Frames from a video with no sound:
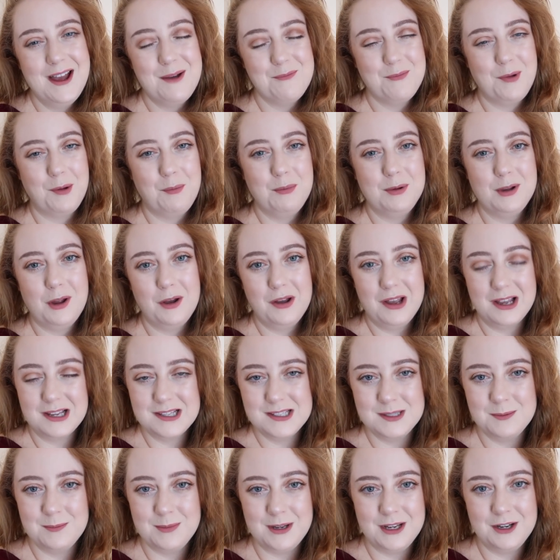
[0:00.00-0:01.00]
My blog
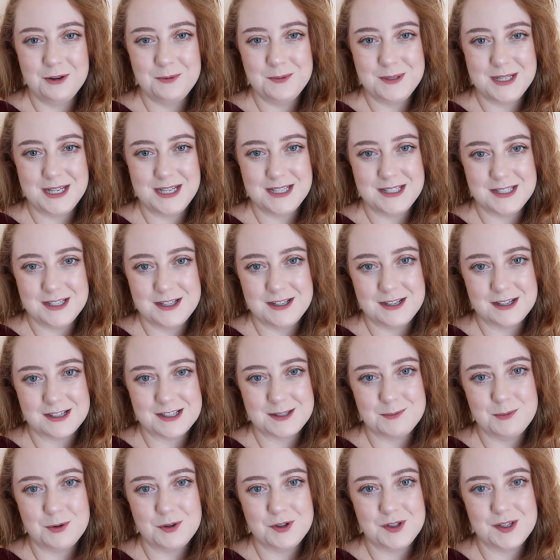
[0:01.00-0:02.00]
hasn't been updated
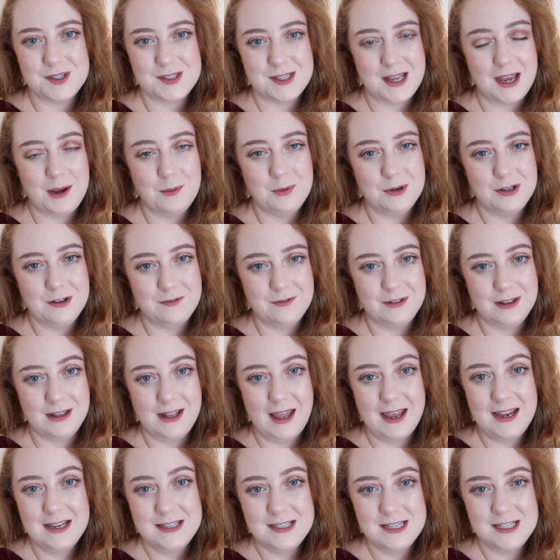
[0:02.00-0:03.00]
as much as I would have
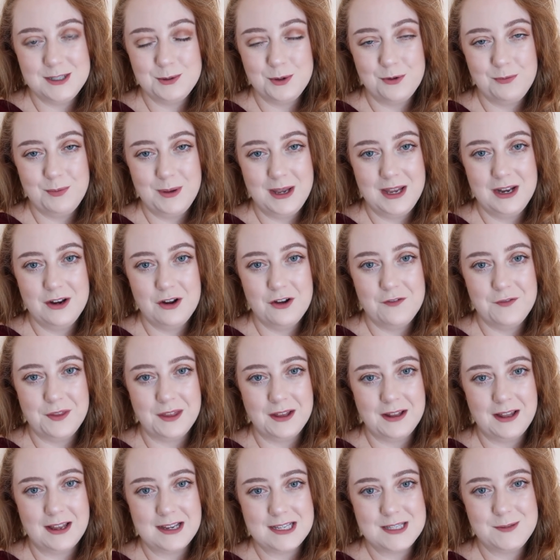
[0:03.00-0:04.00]
liked it to have been over
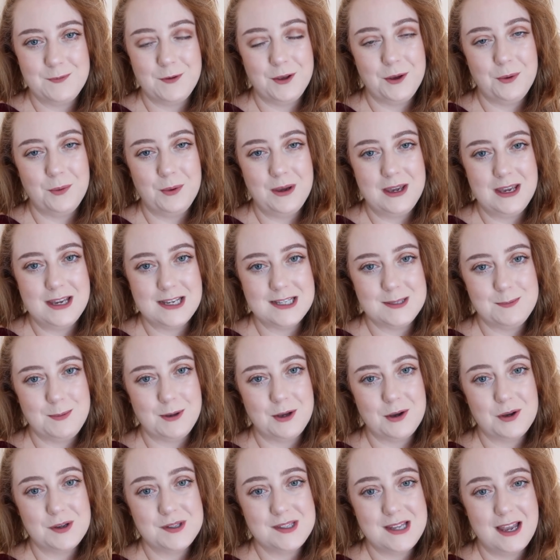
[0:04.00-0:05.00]
the last few weeks
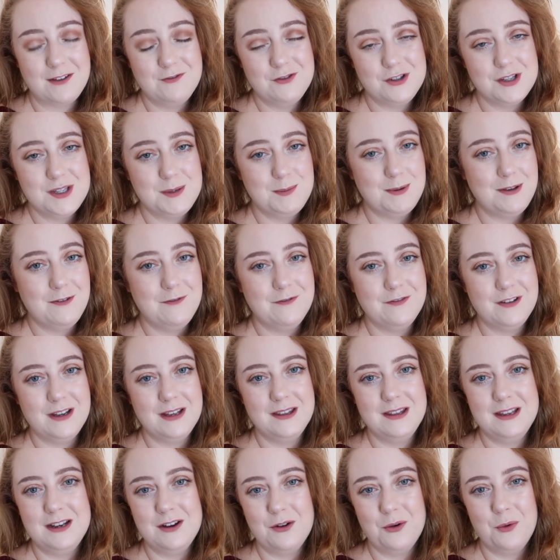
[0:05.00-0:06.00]
because I've just been
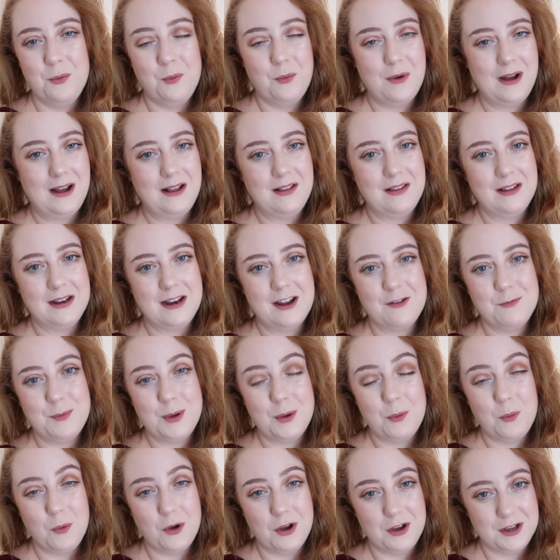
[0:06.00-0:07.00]
feeling unwell and I've
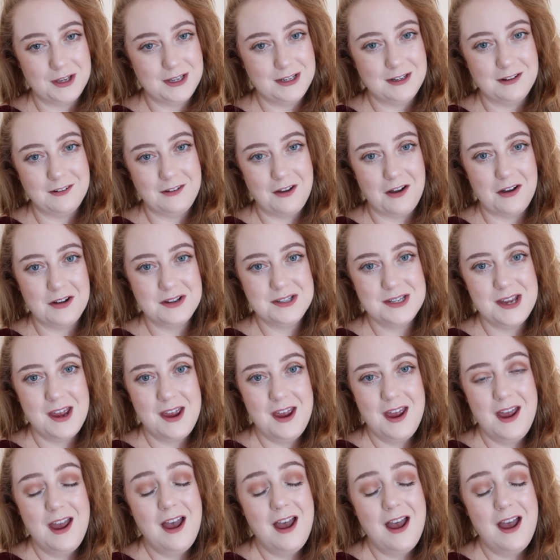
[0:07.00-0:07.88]
been working a lot.